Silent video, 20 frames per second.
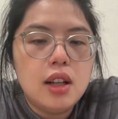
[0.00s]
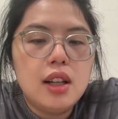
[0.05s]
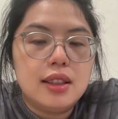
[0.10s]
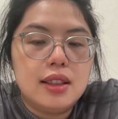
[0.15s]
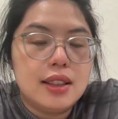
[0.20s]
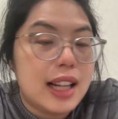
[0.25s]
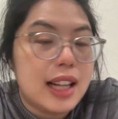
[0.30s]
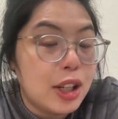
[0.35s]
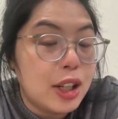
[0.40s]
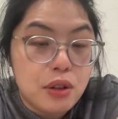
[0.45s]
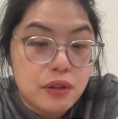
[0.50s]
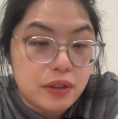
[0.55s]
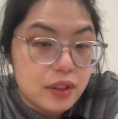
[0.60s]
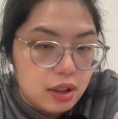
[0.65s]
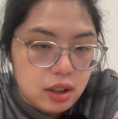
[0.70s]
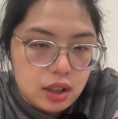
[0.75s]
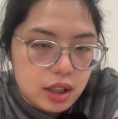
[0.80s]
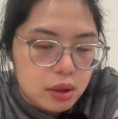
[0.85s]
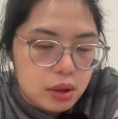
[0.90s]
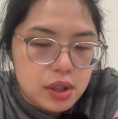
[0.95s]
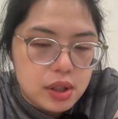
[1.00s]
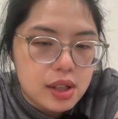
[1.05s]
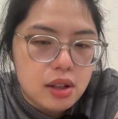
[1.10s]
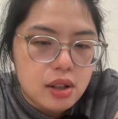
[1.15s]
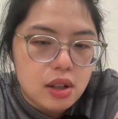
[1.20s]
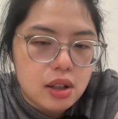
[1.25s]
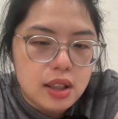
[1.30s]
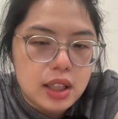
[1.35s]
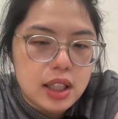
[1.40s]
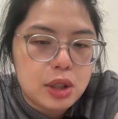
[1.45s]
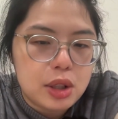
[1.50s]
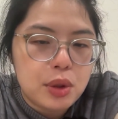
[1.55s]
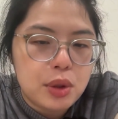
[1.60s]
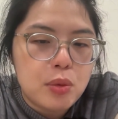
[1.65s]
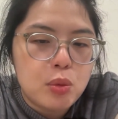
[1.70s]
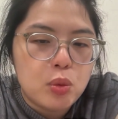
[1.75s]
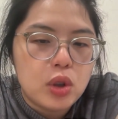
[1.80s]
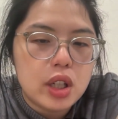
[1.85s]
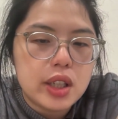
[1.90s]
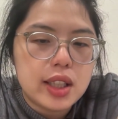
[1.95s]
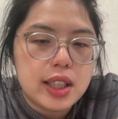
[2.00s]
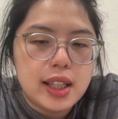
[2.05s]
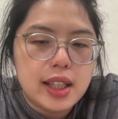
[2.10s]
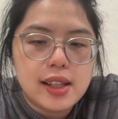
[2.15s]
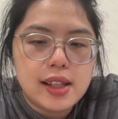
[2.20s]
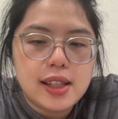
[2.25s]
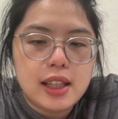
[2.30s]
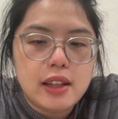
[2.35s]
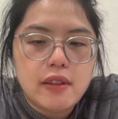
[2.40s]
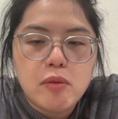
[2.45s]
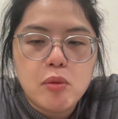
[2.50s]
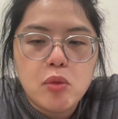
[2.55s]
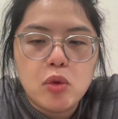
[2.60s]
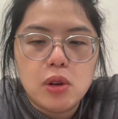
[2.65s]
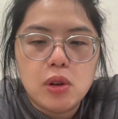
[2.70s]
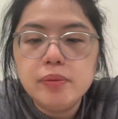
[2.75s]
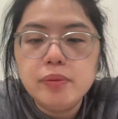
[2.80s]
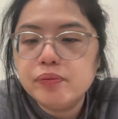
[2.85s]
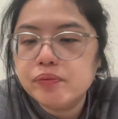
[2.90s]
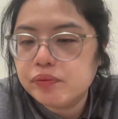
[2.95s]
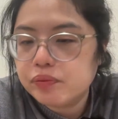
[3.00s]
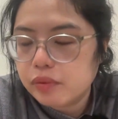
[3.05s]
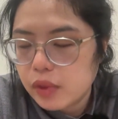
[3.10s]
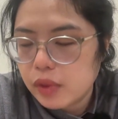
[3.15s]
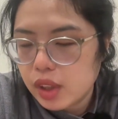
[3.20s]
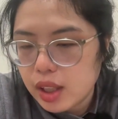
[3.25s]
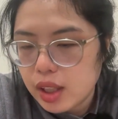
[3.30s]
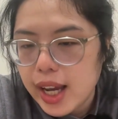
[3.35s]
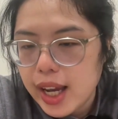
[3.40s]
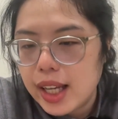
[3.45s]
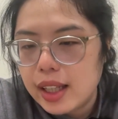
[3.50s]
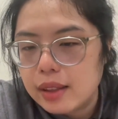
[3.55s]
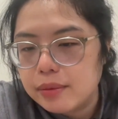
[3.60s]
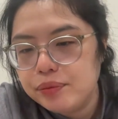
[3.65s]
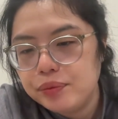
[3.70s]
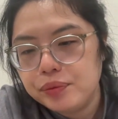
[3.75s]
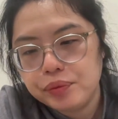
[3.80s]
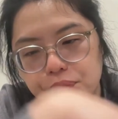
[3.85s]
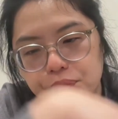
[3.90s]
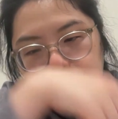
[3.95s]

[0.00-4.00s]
The title of the article is literally "Work Less, Live More," and